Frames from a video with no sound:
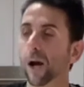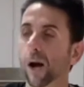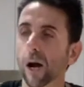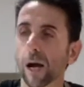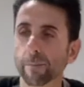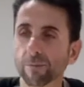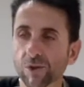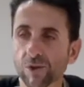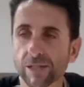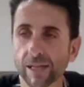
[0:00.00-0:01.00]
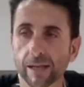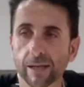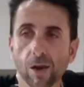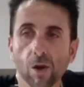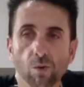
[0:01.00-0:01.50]
I am using
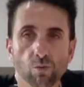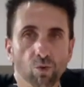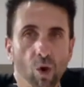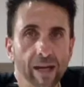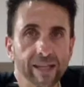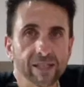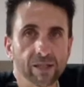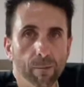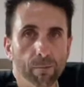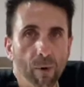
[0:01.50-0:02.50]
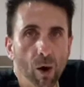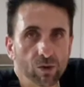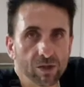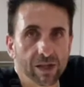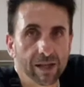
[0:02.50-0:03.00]
rice
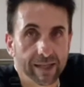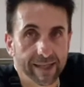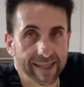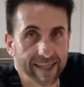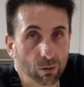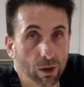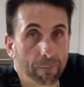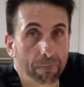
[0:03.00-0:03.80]
malt syrup,